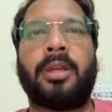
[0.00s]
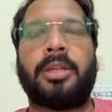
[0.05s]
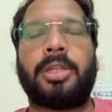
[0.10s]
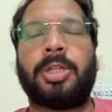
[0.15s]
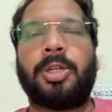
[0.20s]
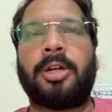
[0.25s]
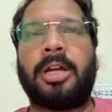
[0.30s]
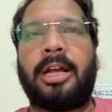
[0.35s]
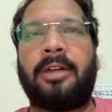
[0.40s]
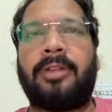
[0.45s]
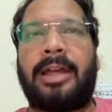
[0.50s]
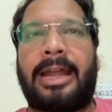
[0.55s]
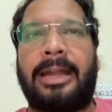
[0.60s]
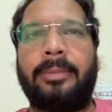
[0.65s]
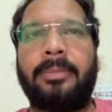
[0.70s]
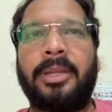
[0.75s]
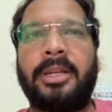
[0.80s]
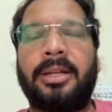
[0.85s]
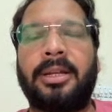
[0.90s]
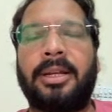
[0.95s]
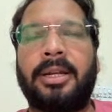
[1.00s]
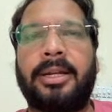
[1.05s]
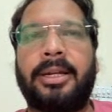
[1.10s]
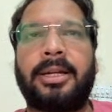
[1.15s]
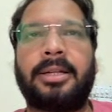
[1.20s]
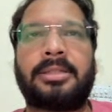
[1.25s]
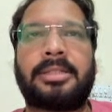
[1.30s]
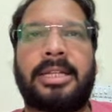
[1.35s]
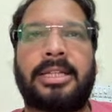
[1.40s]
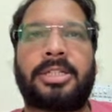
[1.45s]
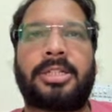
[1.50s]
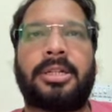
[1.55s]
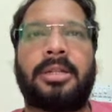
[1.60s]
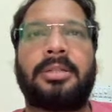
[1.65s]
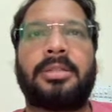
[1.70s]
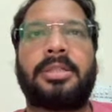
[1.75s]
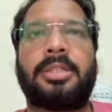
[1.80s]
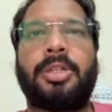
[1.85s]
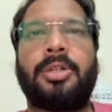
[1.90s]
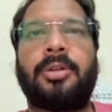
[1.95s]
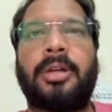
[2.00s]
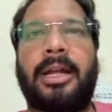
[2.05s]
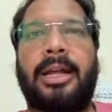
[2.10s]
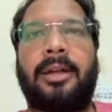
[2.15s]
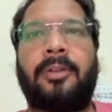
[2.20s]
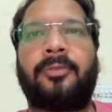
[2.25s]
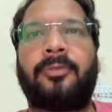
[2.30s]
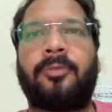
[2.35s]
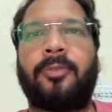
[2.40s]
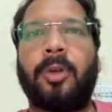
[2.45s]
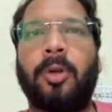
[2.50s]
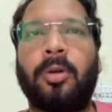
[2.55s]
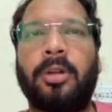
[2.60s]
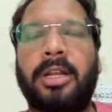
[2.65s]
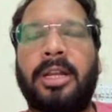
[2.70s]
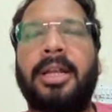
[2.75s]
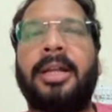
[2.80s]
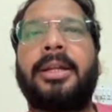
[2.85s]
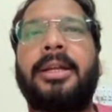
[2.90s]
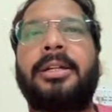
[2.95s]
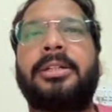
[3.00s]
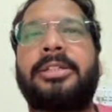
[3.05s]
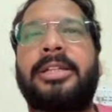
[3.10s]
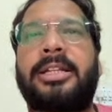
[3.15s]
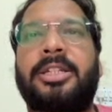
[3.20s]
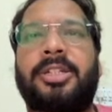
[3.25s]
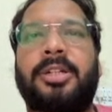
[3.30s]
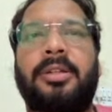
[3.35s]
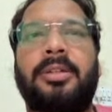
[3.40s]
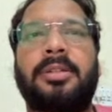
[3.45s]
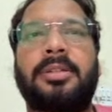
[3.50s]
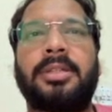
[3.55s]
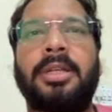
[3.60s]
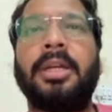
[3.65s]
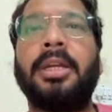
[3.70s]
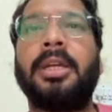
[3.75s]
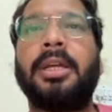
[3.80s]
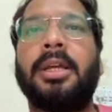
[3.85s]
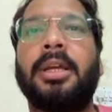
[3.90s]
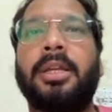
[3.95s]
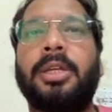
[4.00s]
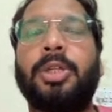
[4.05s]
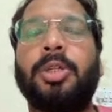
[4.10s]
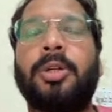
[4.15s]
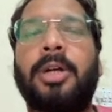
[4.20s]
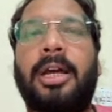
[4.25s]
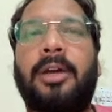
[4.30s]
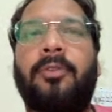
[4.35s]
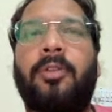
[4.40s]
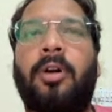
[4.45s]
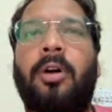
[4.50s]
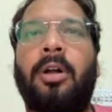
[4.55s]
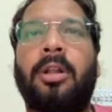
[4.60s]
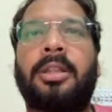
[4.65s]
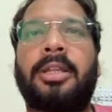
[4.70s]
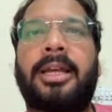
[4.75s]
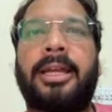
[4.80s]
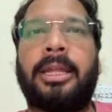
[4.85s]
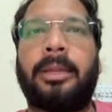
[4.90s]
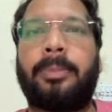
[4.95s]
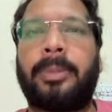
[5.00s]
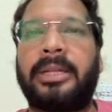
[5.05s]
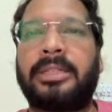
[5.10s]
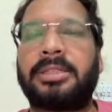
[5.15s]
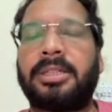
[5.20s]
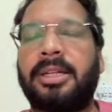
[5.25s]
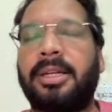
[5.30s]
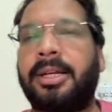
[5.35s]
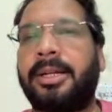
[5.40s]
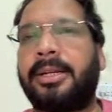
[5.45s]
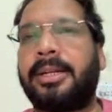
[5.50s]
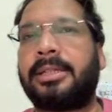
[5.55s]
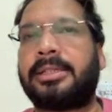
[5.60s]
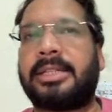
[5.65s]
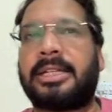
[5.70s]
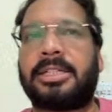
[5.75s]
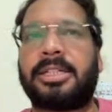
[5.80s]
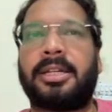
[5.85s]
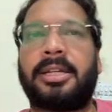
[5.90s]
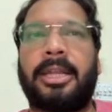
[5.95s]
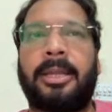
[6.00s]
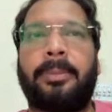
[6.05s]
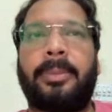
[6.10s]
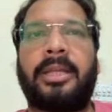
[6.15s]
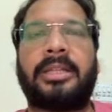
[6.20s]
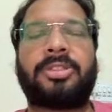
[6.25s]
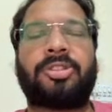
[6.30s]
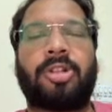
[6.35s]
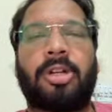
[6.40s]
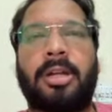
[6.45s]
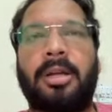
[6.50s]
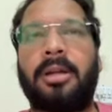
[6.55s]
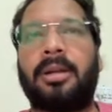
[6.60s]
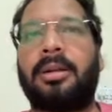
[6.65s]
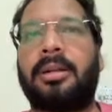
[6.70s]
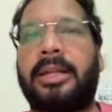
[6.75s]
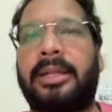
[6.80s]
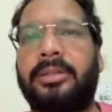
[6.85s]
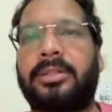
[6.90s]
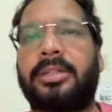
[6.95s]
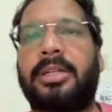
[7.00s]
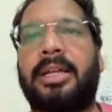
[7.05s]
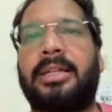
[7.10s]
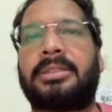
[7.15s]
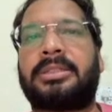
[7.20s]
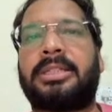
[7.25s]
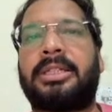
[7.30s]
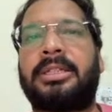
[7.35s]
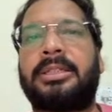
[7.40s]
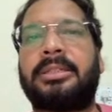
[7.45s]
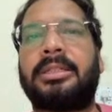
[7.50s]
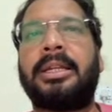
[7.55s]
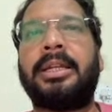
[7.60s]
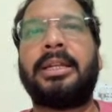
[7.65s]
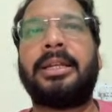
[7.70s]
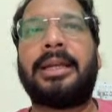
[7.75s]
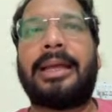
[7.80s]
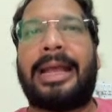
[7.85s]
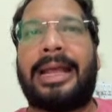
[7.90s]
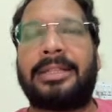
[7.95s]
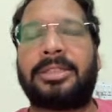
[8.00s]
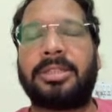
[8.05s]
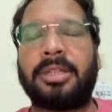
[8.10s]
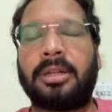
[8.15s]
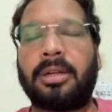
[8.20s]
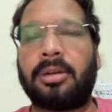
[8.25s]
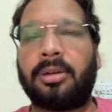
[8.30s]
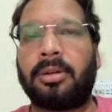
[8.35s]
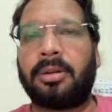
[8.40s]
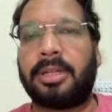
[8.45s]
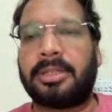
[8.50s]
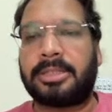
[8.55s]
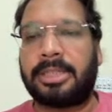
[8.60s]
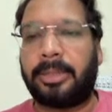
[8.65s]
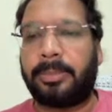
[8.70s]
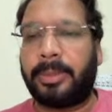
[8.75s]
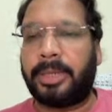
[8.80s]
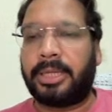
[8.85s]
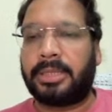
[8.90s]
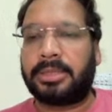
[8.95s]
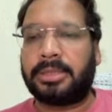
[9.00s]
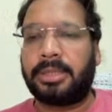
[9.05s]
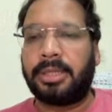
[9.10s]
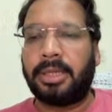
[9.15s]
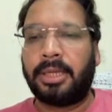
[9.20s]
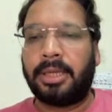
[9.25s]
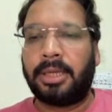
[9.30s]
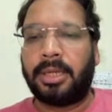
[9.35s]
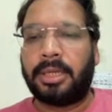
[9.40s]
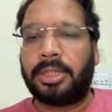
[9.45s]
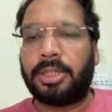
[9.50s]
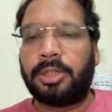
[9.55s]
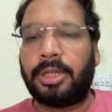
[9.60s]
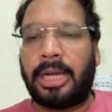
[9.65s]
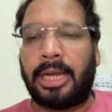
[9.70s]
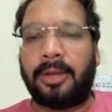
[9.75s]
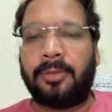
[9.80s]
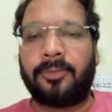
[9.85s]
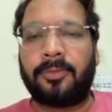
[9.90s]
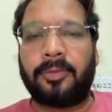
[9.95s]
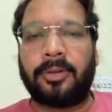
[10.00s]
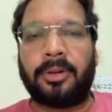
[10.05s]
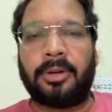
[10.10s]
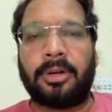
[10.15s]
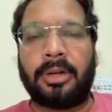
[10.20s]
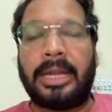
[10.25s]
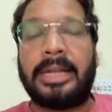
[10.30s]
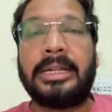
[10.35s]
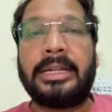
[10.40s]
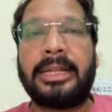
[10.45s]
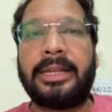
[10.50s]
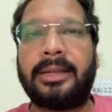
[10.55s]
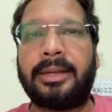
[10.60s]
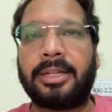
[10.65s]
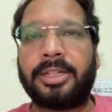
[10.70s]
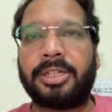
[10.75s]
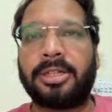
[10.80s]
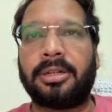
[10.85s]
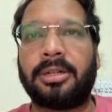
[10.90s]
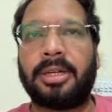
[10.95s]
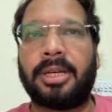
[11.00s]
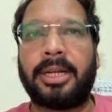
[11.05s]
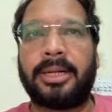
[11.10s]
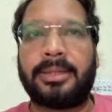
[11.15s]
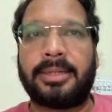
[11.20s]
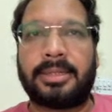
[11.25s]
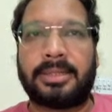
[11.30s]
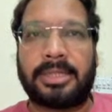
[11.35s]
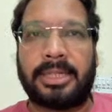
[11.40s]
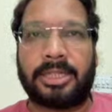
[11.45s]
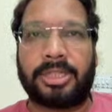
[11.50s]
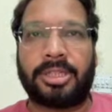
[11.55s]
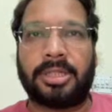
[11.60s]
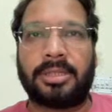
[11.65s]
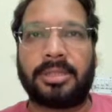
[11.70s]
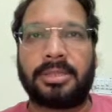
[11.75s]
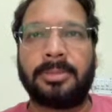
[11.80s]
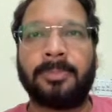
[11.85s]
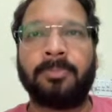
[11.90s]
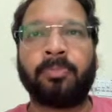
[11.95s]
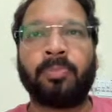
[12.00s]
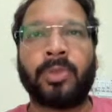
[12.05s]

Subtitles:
You have admin related sessions, you have flow related sessions, you have all the Apex related session, Apex trigger, test classes, asynchronous Apex. You have integration related sessions.